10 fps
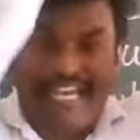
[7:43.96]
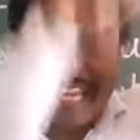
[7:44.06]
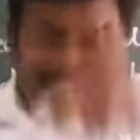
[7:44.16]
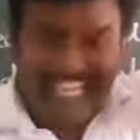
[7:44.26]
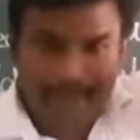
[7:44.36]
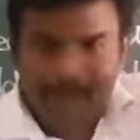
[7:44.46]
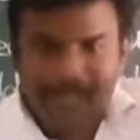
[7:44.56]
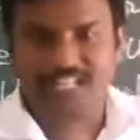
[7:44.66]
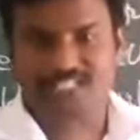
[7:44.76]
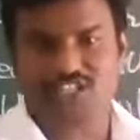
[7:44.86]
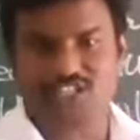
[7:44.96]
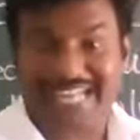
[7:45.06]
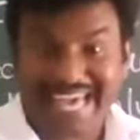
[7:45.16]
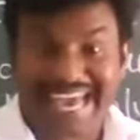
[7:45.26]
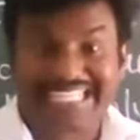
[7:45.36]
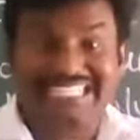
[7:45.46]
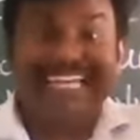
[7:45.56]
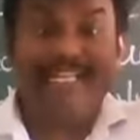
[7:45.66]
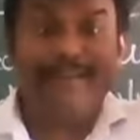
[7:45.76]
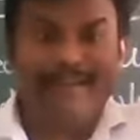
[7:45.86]
repolarization.
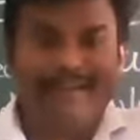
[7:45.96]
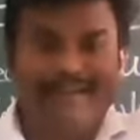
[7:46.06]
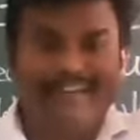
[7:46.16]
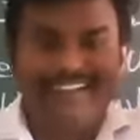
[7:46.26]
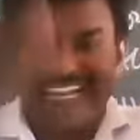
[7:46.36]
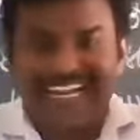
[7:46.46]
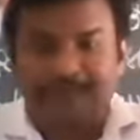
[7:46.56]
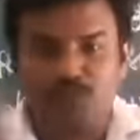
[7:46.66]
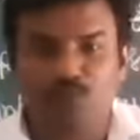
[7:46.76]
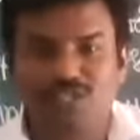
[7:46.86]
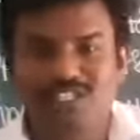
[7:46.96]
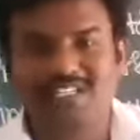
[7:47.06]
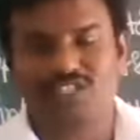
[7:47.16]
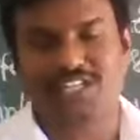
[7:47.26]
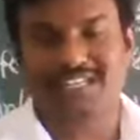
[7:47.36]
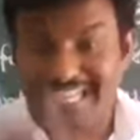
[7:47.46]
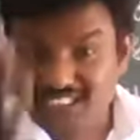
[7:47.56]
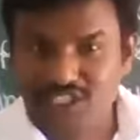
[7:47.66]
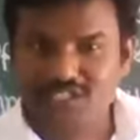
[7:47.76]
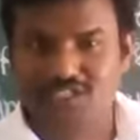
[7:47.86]
Excitable, come to original state,
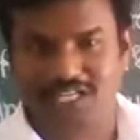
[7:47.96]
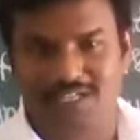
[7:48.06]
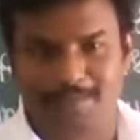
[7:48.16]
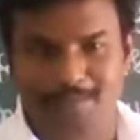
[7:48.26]
resting state.